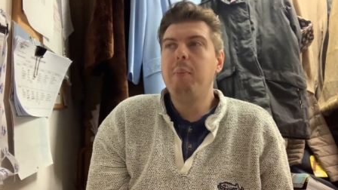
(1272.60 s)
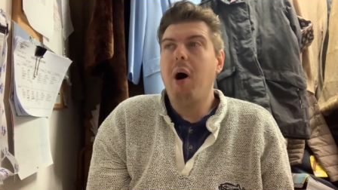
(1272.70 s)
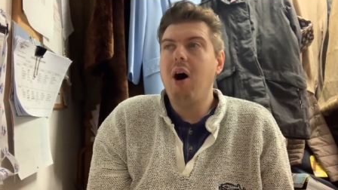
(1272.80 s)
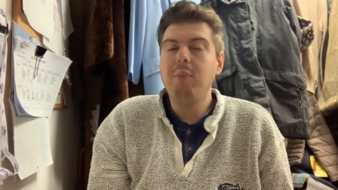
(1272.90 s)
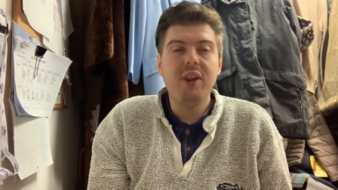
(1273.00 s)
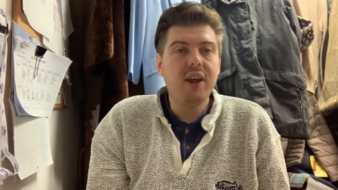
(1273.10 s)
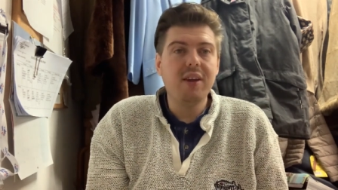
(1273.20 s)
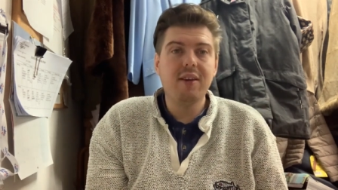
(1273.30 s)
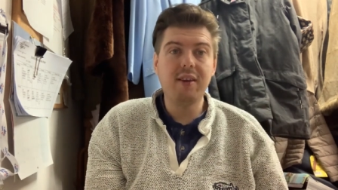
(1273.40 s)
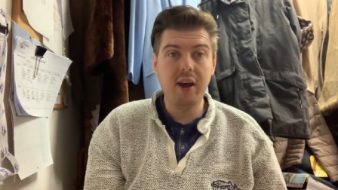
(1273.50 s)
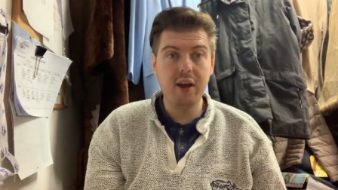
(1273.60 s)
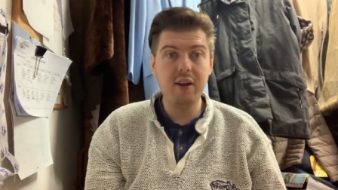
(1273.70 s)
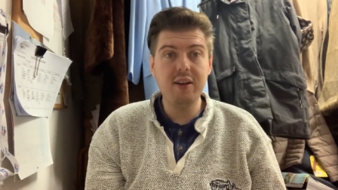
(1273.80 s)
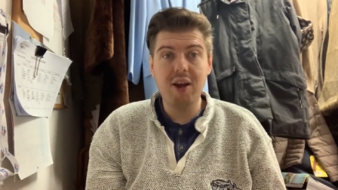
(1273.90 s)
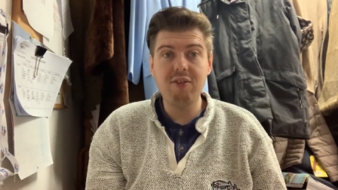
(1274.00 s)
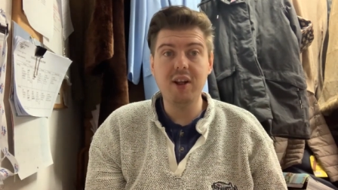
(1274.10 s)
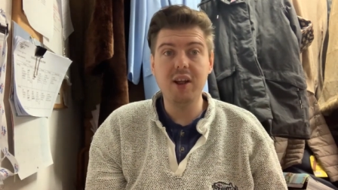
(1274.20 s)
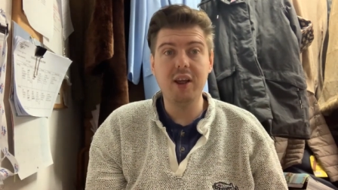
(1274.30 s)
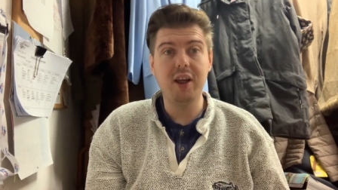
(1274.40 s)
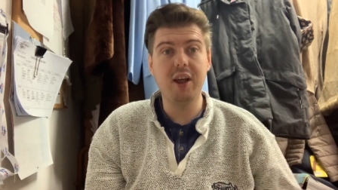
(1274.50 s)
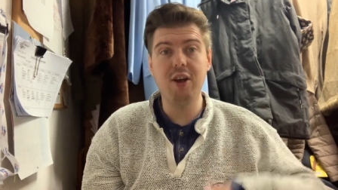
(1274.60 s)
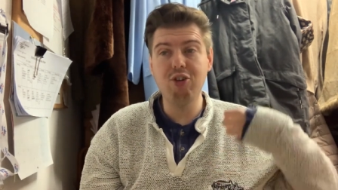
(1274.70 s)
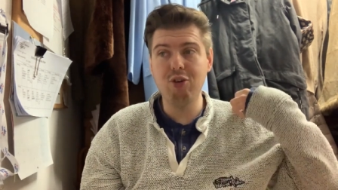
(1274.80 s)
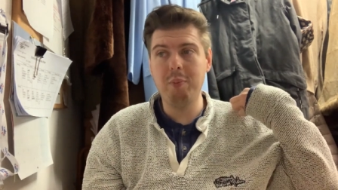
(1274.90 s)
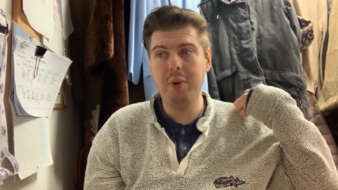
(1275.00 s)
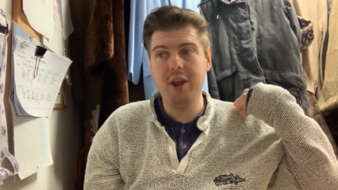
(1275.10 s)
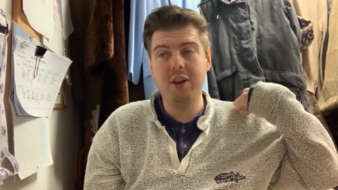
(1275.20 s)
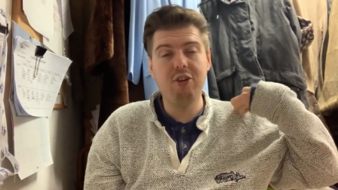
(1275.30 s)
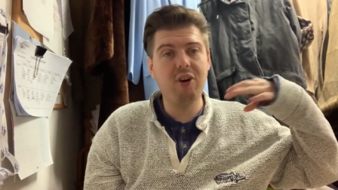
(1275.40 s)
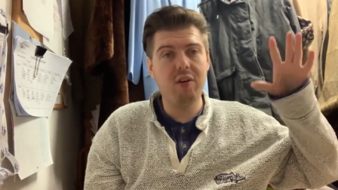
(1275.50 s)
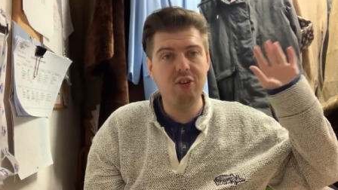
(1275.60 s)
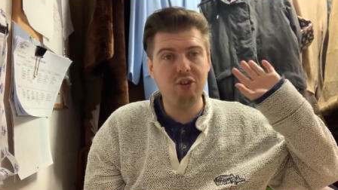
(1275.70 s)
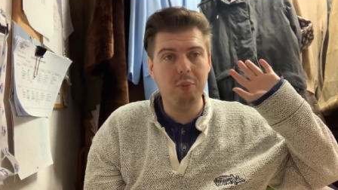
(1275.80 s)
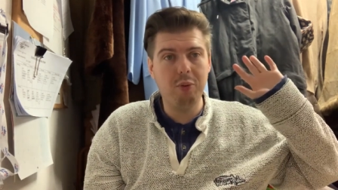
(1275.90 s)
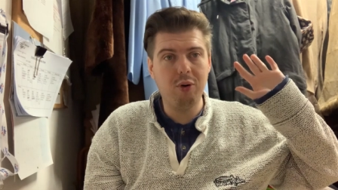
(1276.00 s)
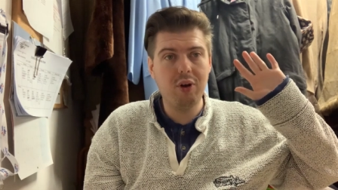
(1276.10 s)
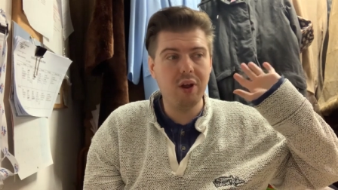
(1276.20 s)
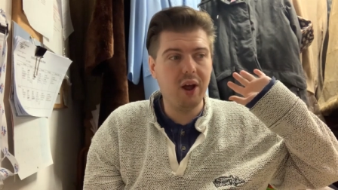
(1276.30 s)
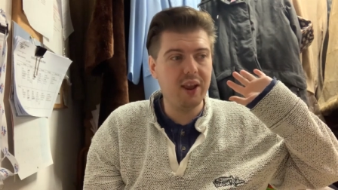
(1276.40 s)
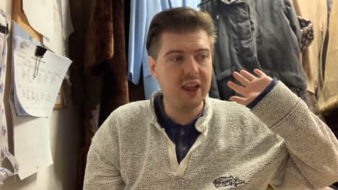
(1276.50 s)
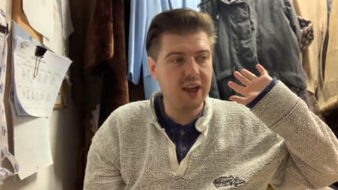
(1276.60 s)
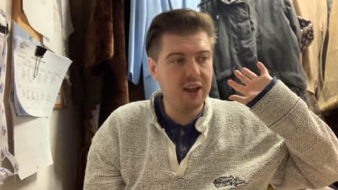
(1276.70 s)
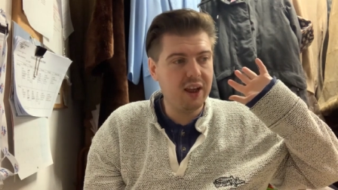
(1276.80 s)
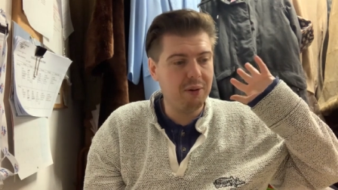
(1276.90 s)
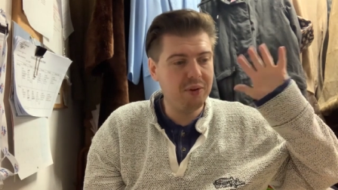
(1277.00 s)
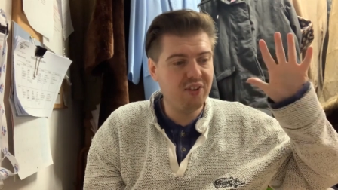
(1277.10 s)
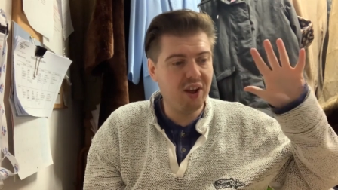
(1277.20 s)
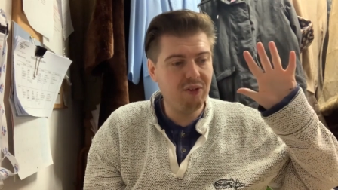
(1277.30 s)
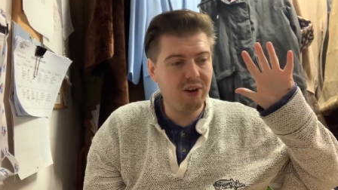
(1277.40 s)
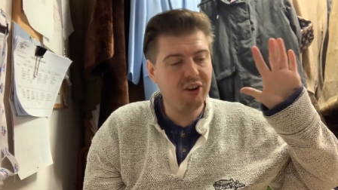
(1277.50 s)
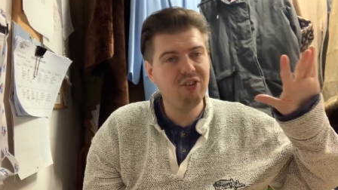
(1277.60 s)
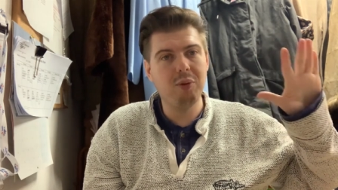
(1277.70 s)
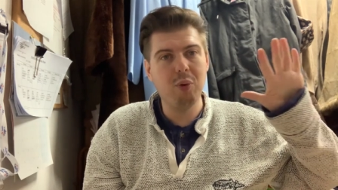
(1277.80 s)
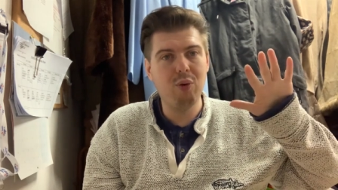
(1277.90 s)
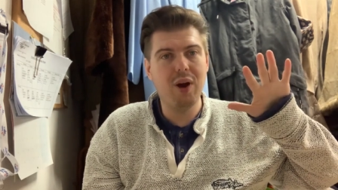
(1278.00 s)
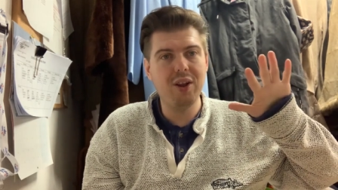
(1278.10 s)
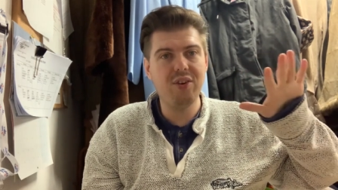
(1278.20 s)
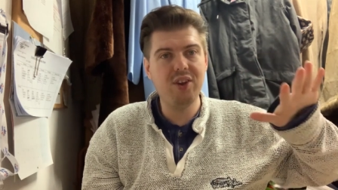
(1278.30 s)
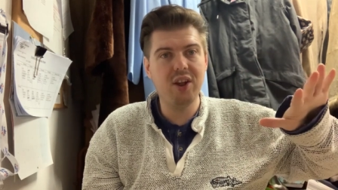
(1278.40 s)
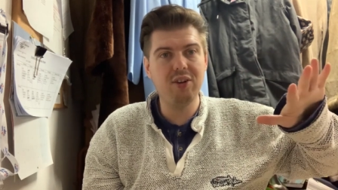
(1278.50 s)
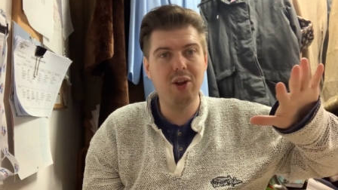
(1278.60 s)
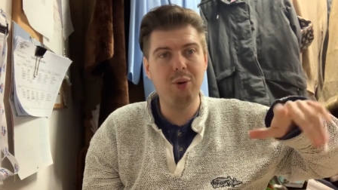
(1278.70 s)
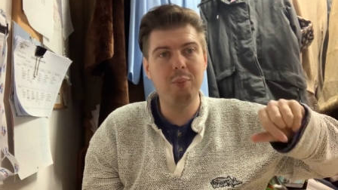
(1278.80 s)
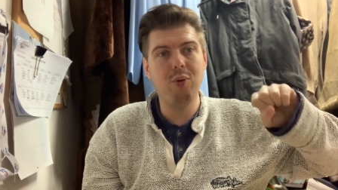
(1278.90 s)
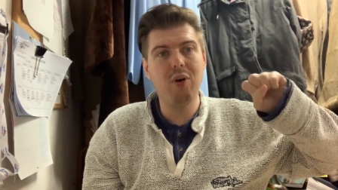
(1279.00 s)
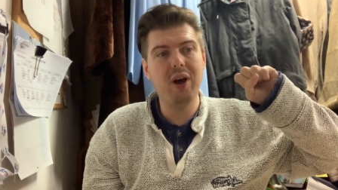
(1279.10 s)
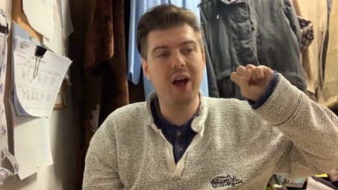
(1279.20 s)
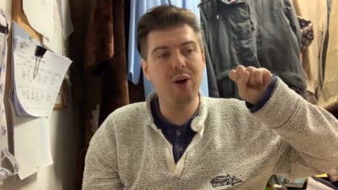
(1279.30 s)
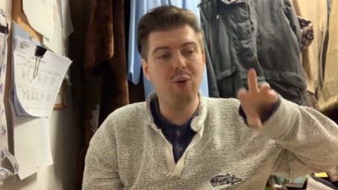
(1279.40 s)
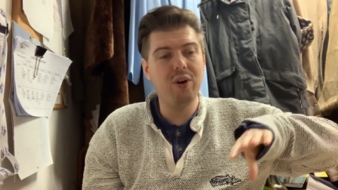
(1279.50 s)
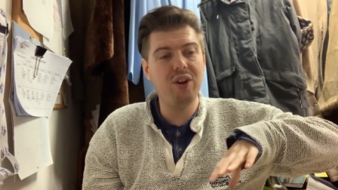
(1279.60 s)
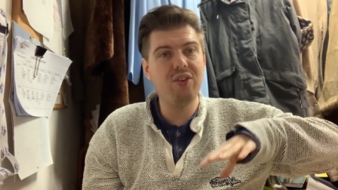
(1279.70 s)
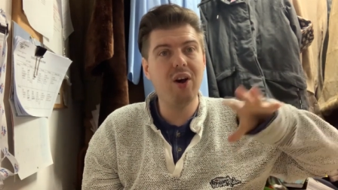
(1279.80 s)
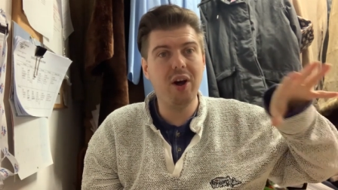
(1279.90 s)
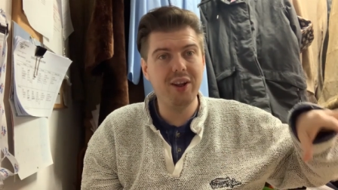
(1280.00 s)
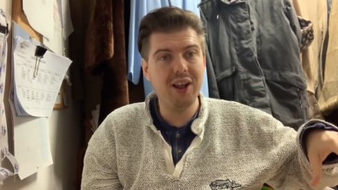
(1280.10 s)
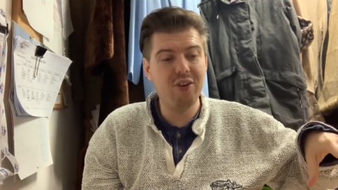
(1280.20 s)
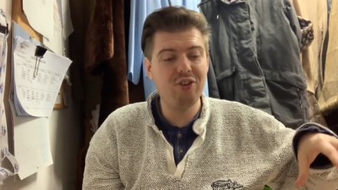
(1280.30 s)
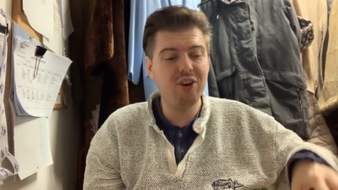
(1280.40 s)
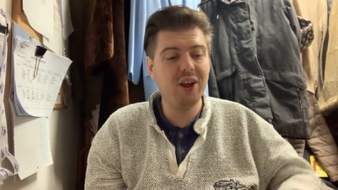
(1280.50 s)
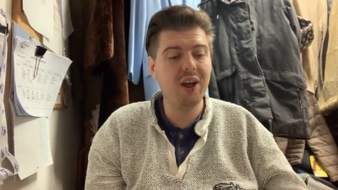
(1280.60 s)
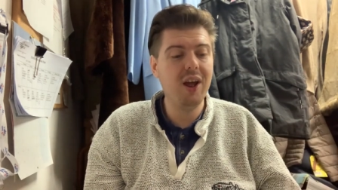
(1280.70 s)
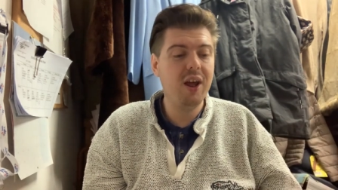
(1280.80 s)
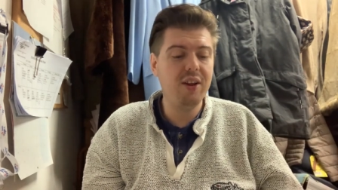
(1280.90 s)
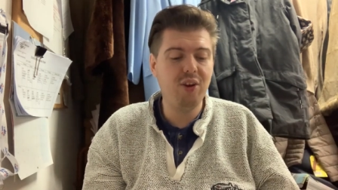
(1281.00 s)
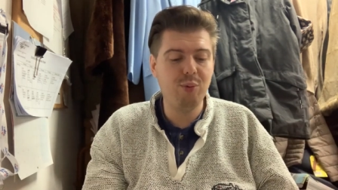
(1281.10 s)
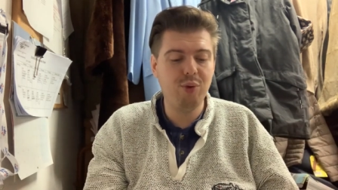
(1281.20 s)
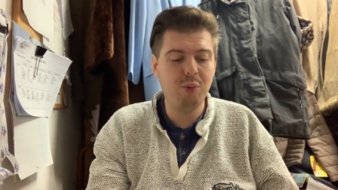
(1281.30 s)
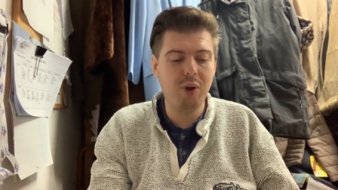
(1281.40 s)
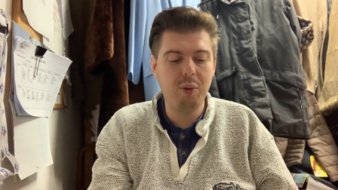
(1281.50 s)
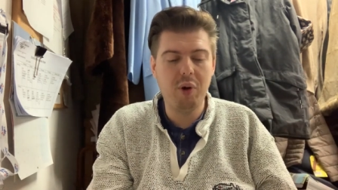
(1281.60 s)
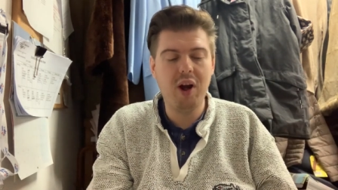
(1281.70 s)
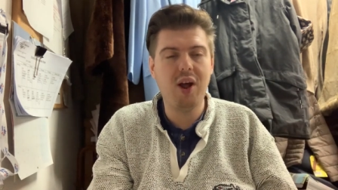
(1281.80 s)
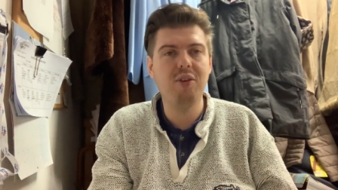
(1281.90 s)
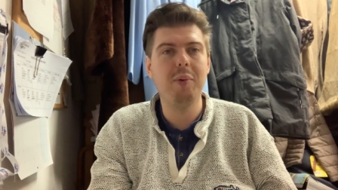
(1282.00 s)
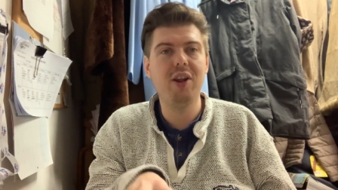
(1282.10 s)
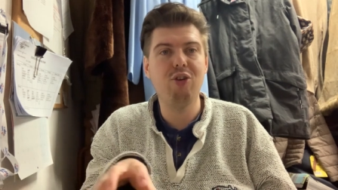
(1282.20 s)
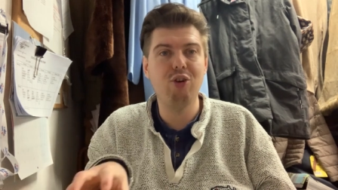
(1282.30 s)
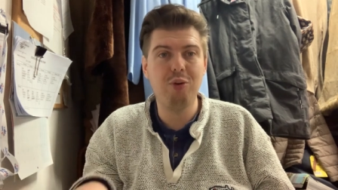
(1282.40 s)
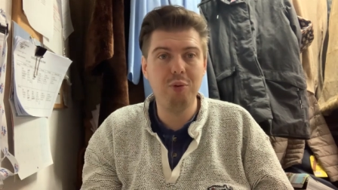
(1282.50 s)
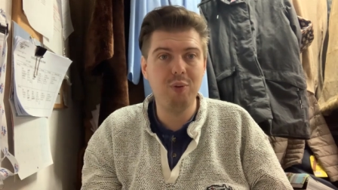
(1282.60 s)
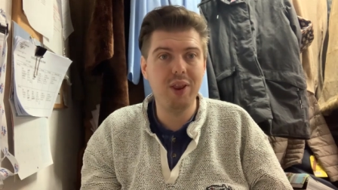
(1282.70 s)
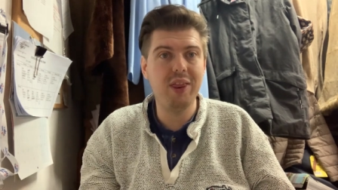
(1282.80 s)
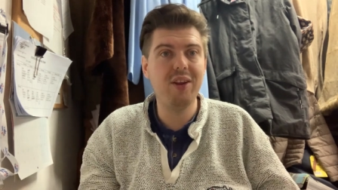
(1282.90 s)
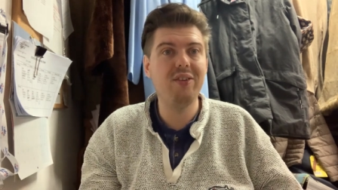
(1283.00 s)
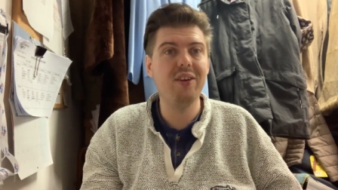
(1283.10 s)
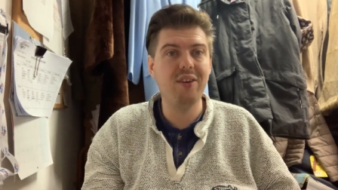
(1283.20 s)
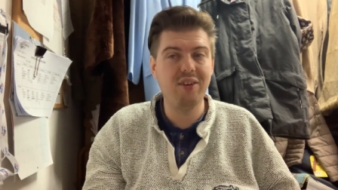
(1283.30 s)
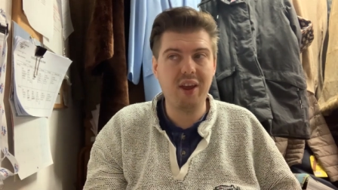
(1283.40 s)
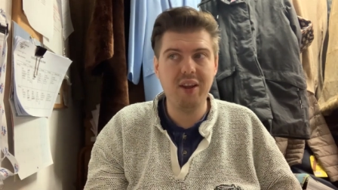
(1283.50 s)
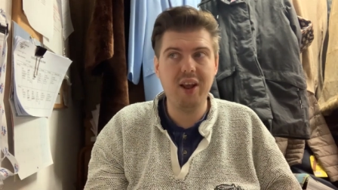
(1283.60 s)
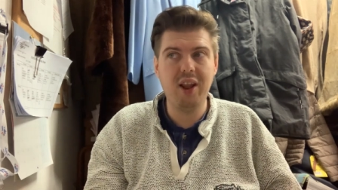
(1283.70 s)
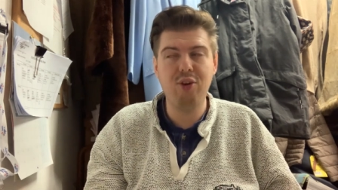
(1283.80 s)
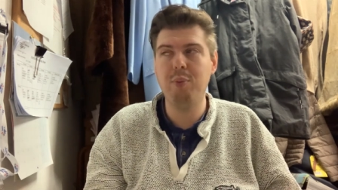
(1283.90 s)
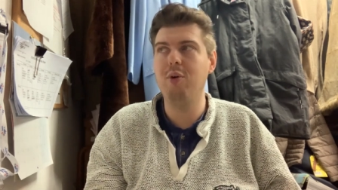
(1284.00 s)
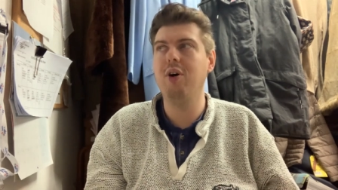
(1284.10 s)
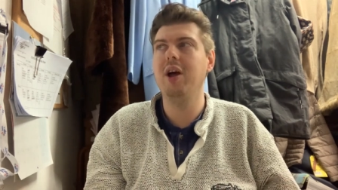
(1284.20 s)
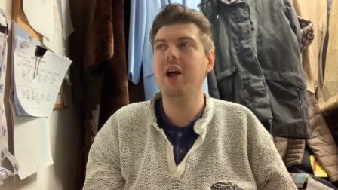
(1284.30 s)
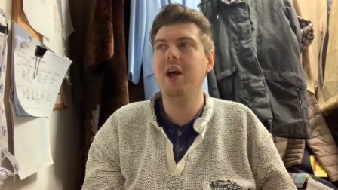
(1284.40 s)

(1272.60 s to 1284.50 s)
Part of me thinks definitely it should be the charity shop book. I think I've been saying for ages I want to write this standalone book. I already started it last year. This was the one where I had to make the choice between this and the second Alice book,